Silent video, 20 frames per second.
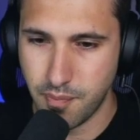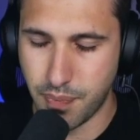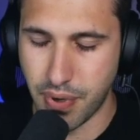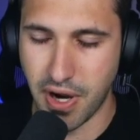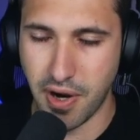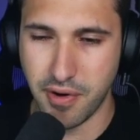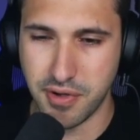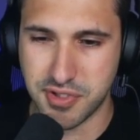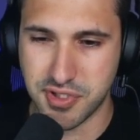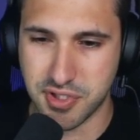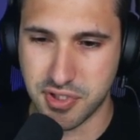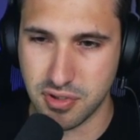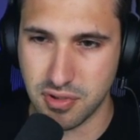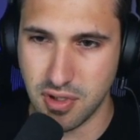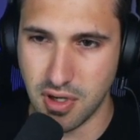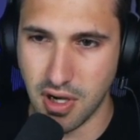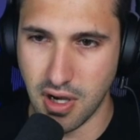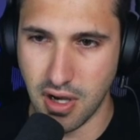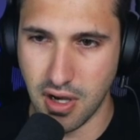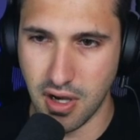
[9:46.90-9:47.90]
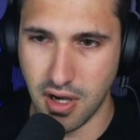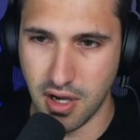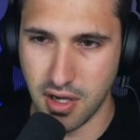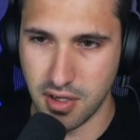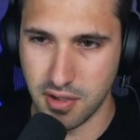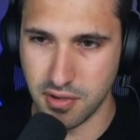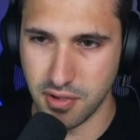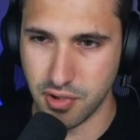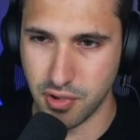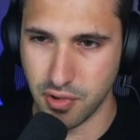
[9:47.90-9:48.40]
Paris,
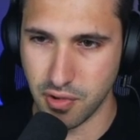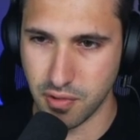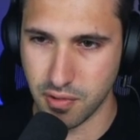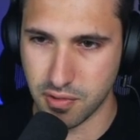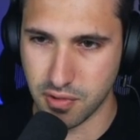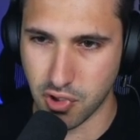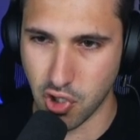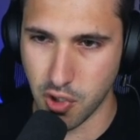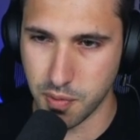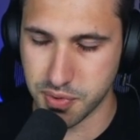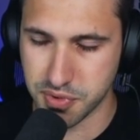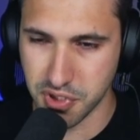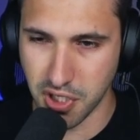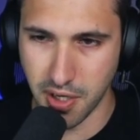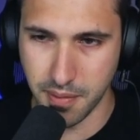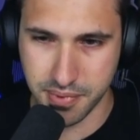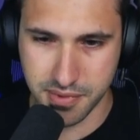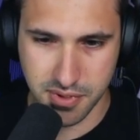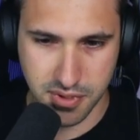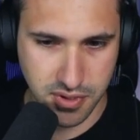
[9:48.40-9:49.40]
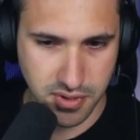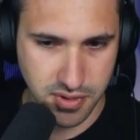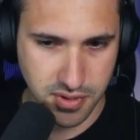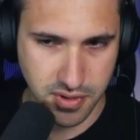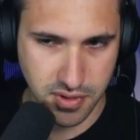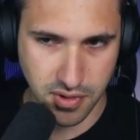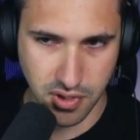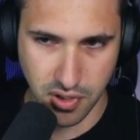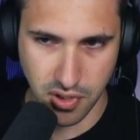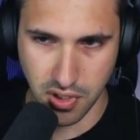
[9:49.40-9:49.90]
you're curb stomped.
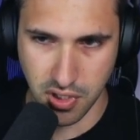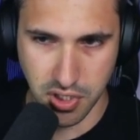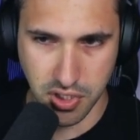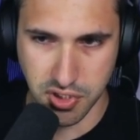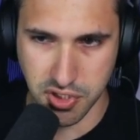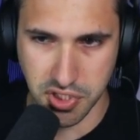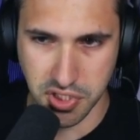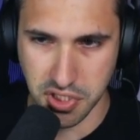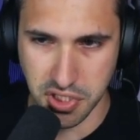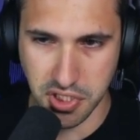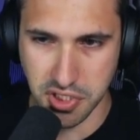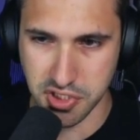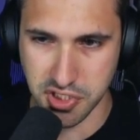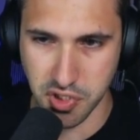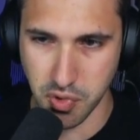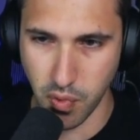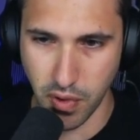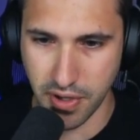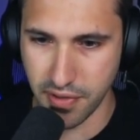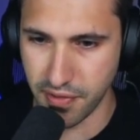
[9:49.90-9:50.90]
Easy win